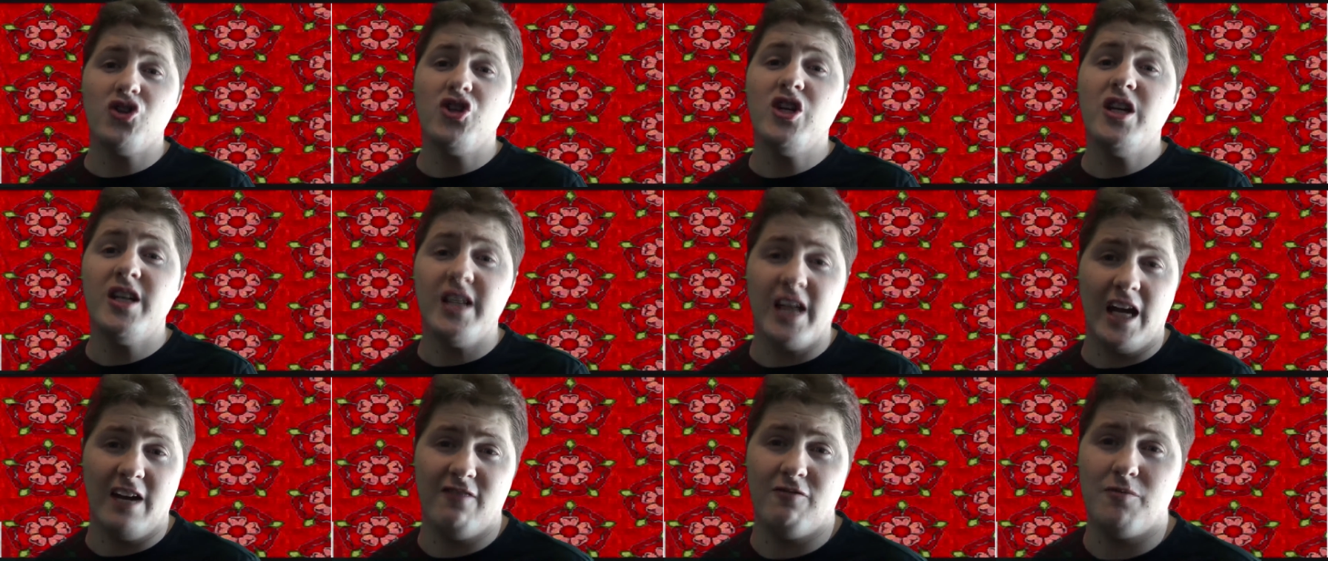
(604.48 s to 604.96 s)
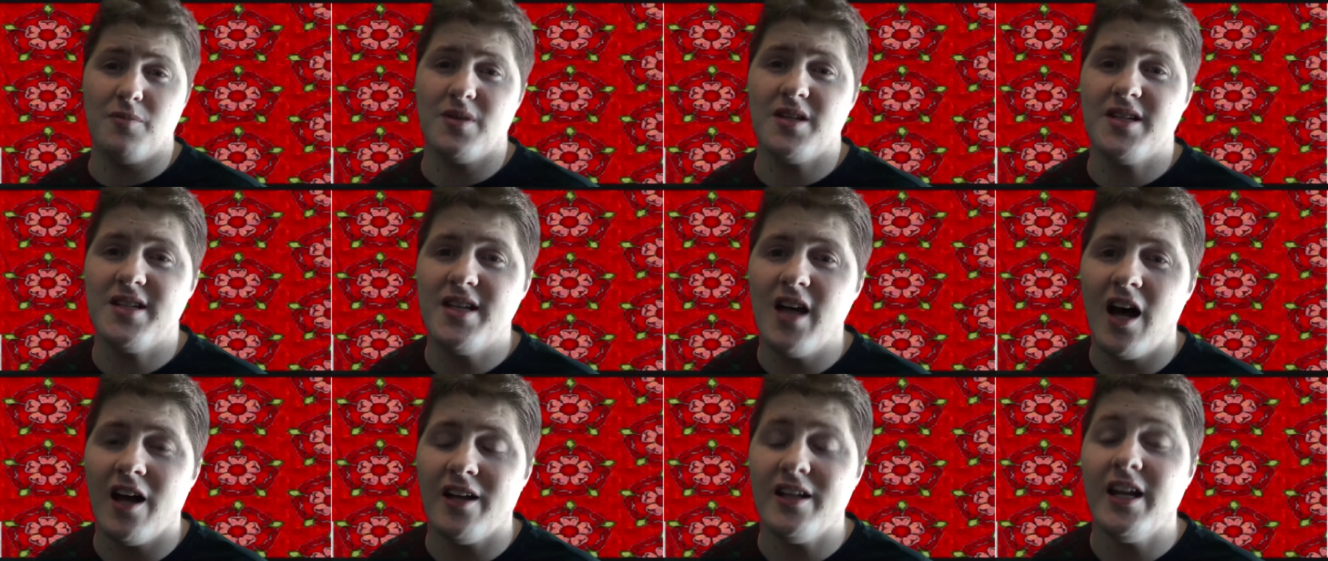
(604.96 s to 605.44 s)
she gave him a
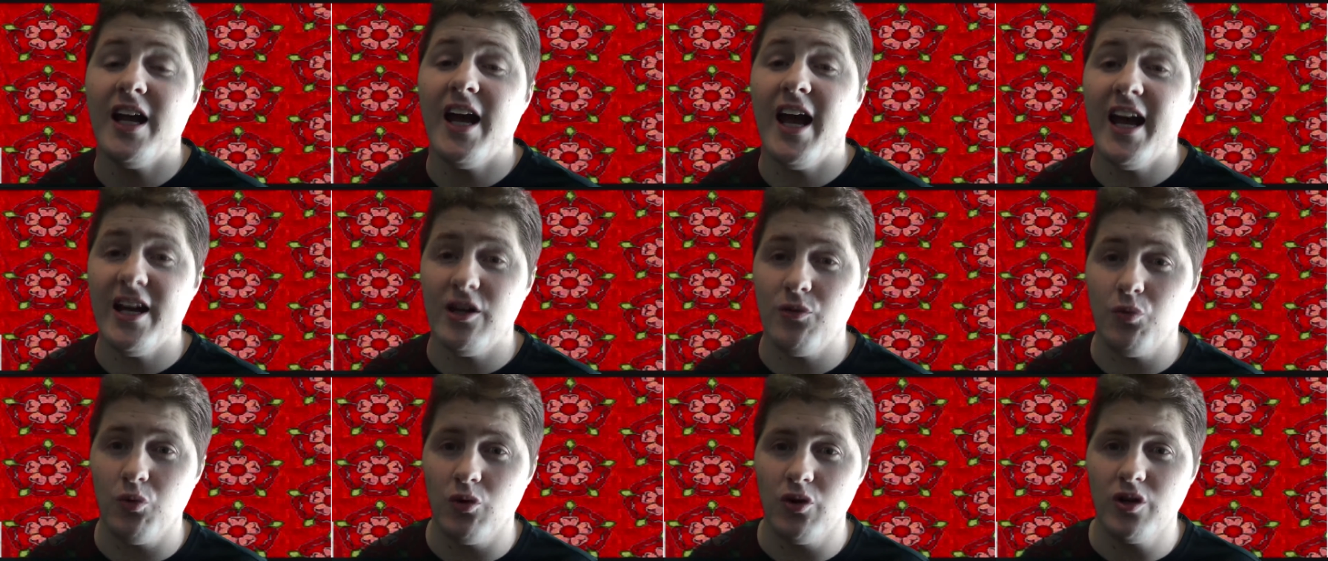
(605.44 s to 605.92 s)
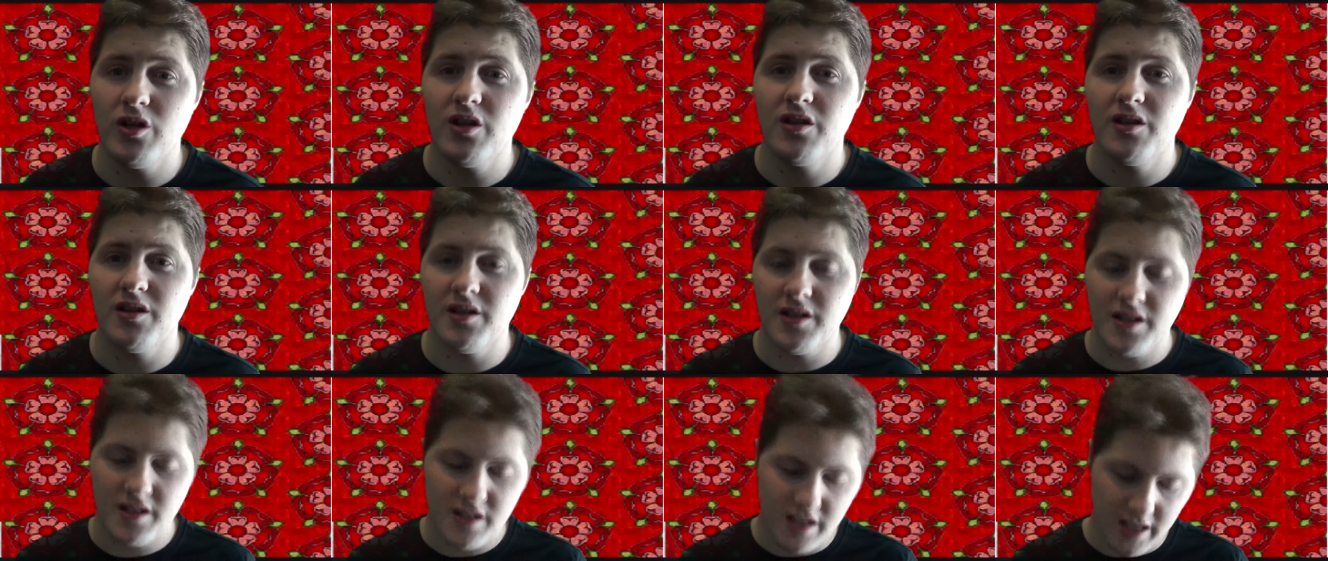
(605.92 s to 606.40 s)
son, Edward
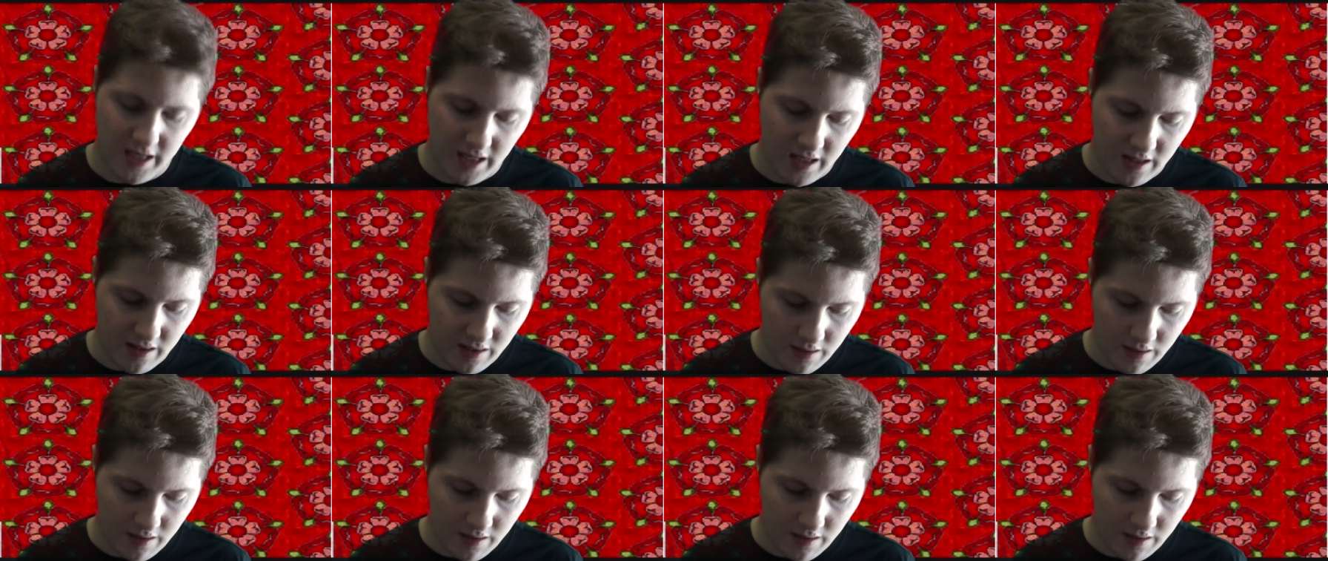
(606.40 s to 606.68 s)
VI.